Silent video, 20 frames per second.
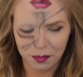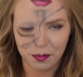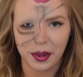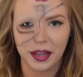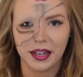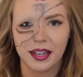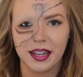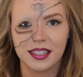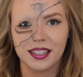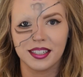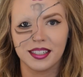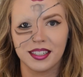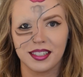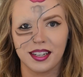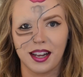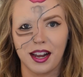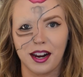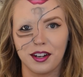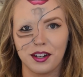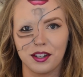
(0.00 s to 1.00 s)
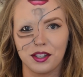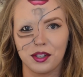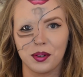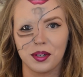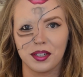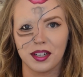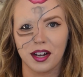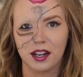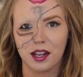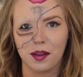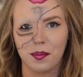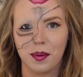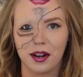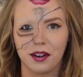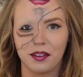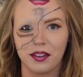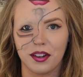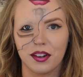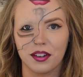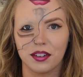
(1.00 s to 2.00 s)
Ben has a desire to do a
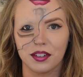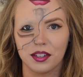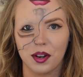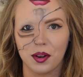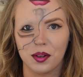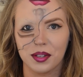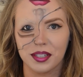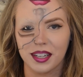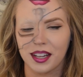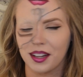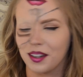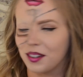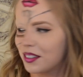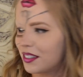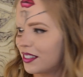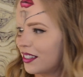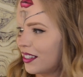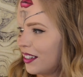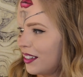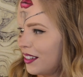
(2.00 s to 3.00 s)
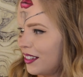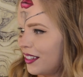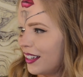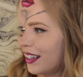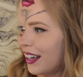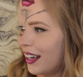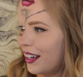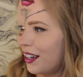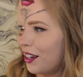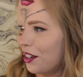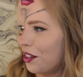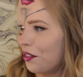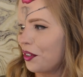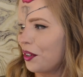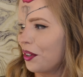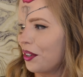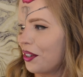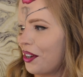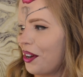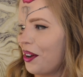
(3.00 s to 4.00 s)
documentary on ghost towns and
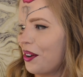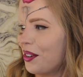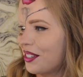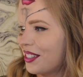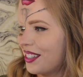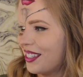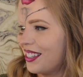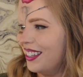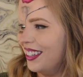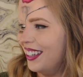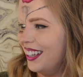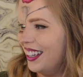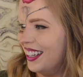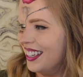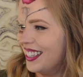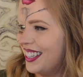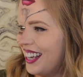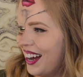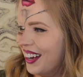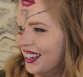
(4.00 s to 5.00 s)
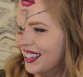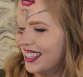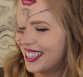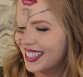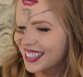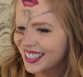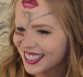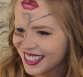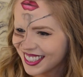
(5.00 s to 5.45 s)
interview the ghosts in the towns.